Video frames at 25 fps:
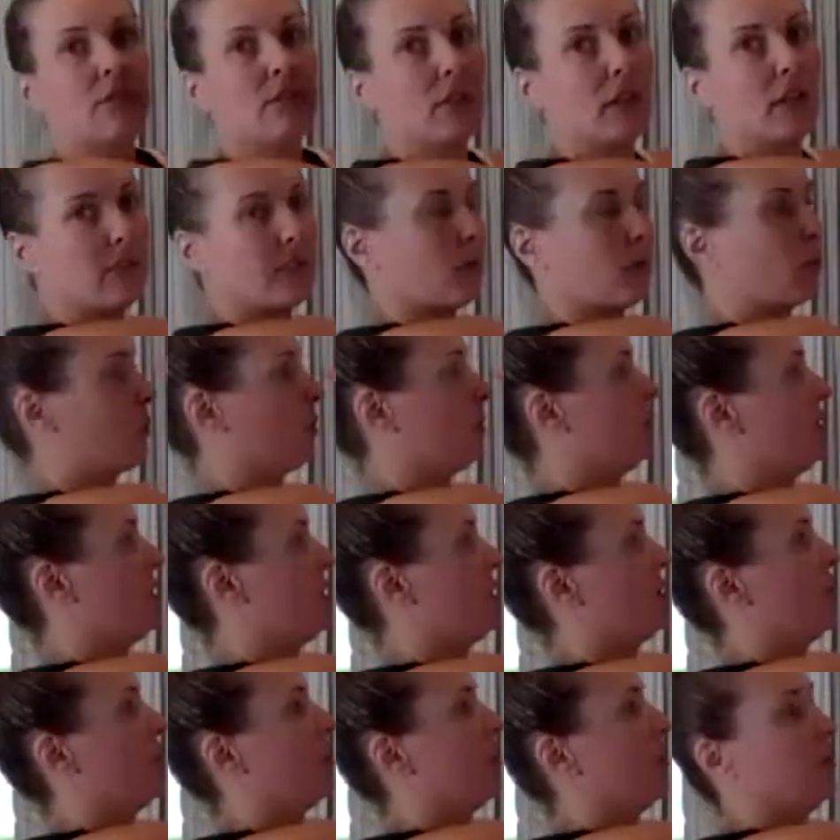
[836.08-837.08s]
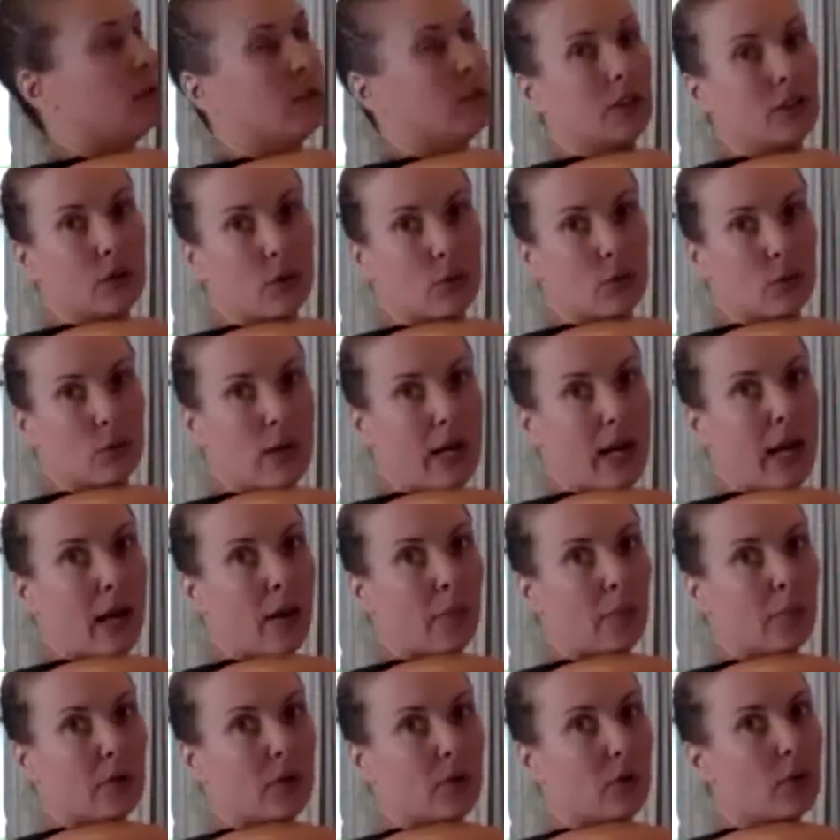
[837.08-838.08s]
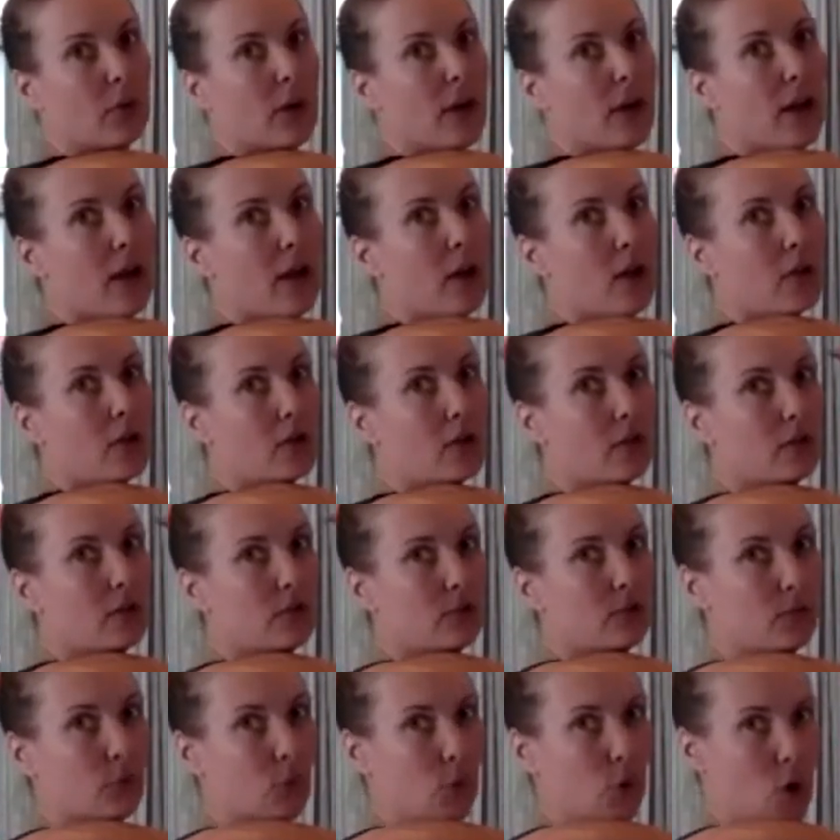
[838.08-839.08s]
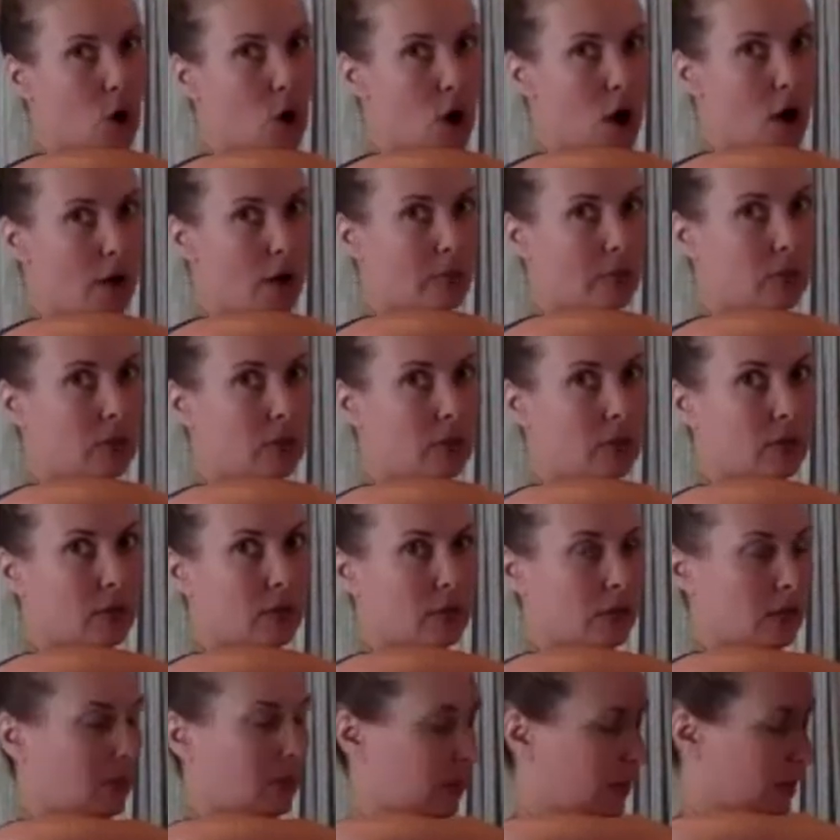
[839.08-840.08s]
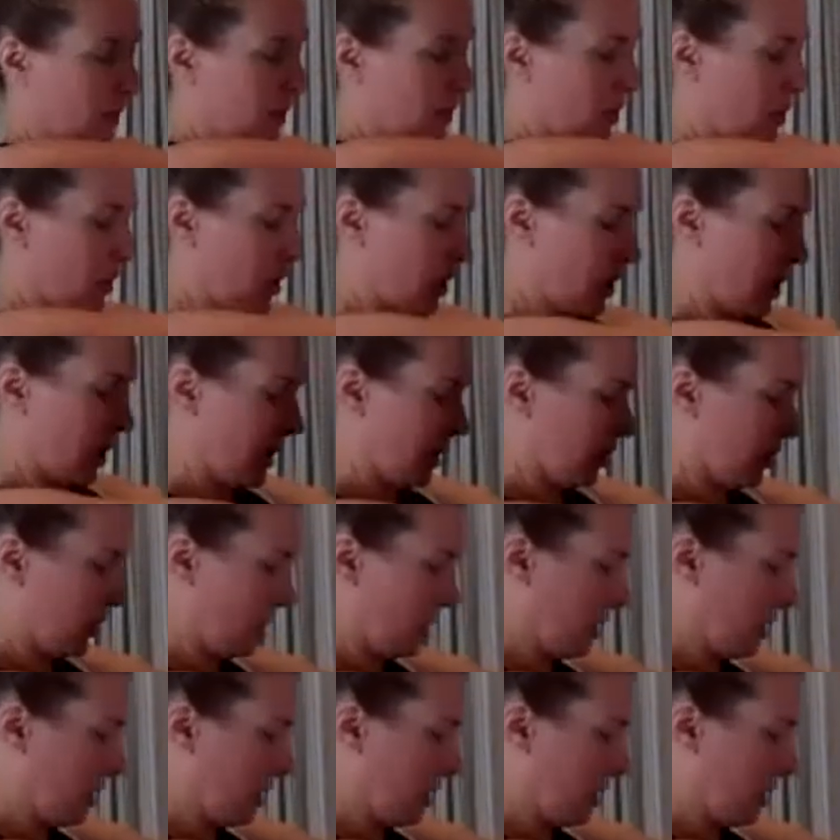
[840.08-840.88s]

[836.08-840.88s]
have the room to, wrap it around the forearms. Great.